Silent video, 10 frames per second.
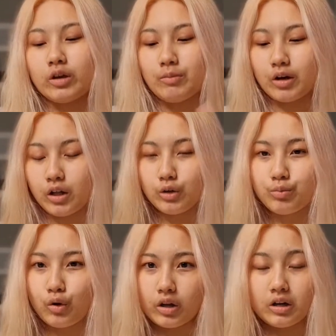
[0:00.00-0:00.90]
get my color
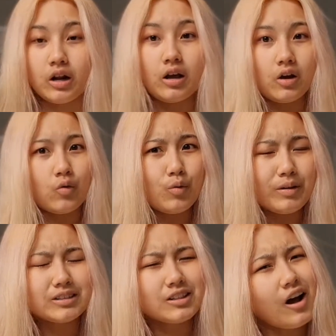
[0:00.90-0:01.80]
bowl and we'll
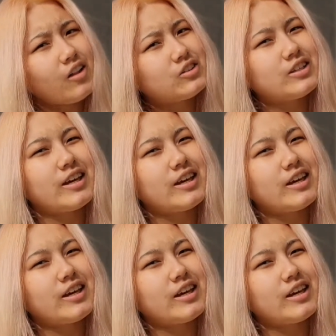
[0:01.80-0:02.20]
mix the colors